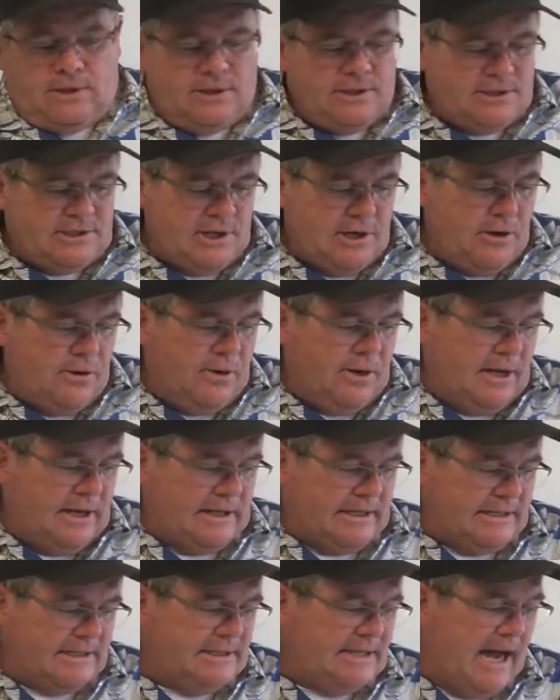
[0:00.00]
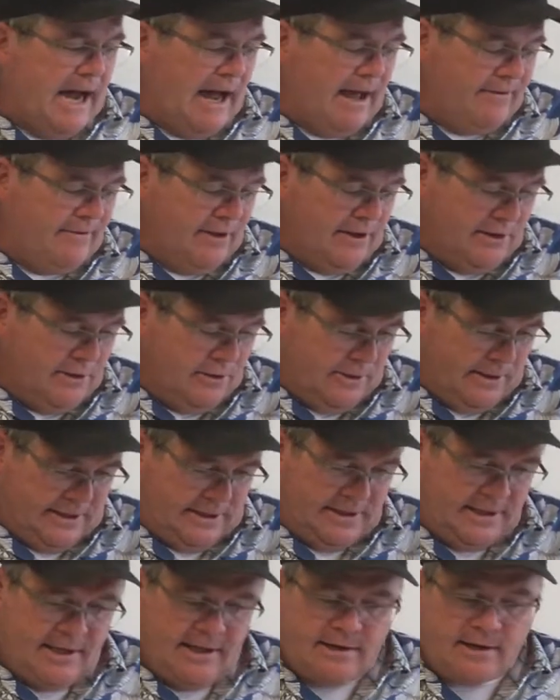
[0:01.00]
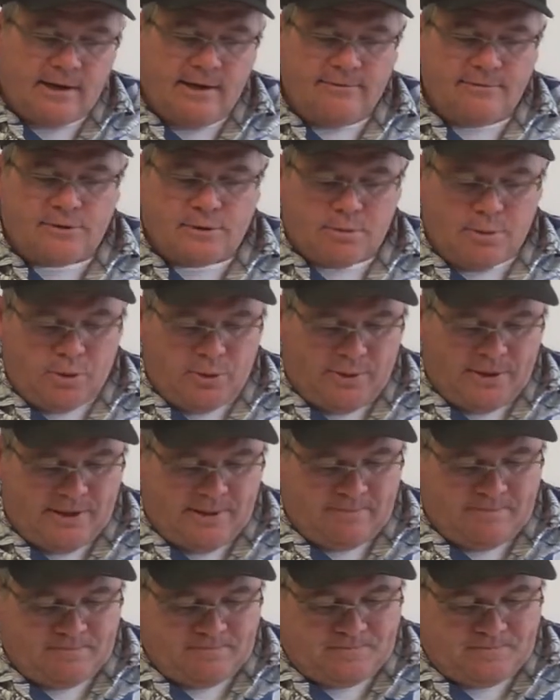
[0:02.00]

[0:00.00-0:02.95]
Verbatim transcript: So dive into it, get comfortable with it.